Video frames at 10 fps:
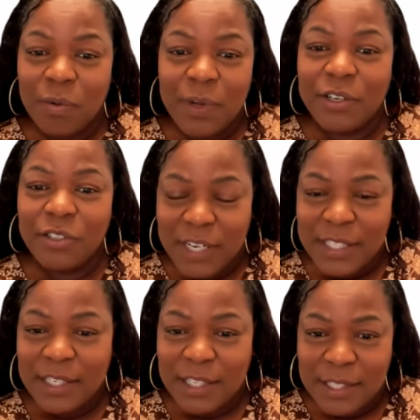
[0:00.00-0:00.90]
we're
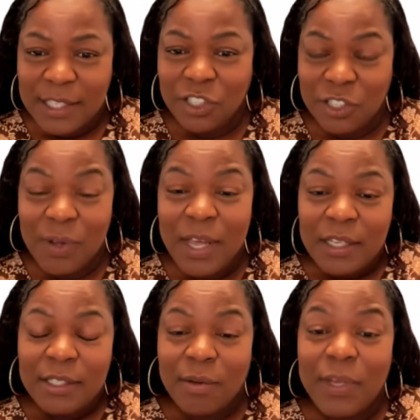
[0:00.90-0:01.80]
addressing this issue
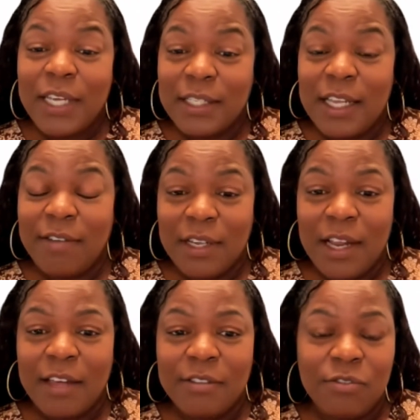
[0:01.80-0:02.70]
so we can save the
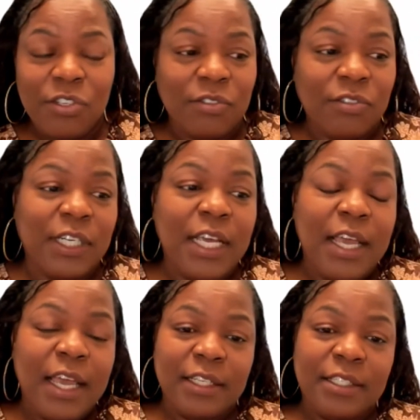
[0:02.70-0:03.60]
lives of children
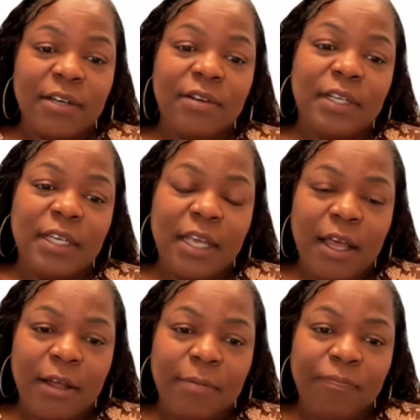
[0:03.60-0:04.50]
and certainly
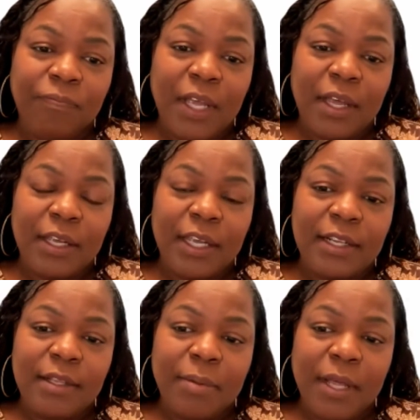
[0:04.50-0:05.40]

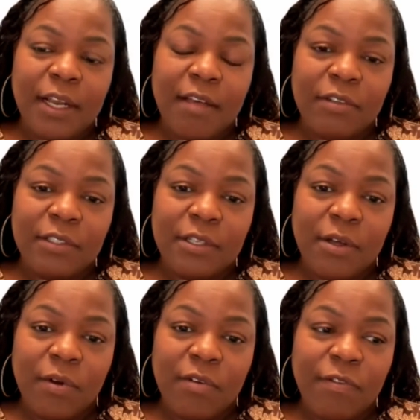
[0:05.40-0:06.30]
get the blood levels
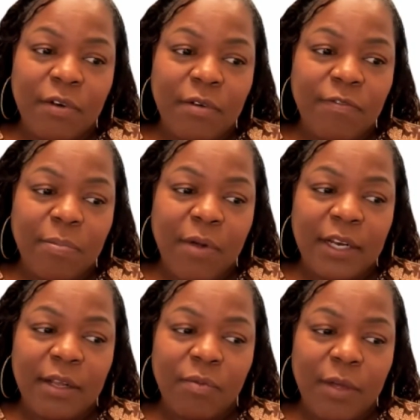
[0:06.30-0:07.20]
lower for
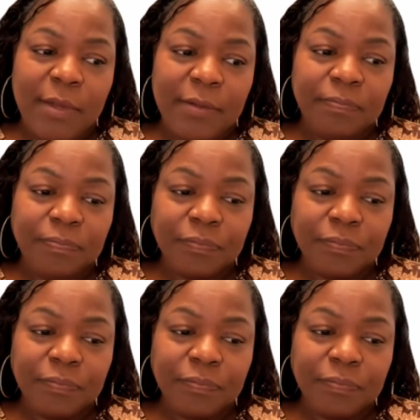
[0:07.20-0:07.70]
pregnant women.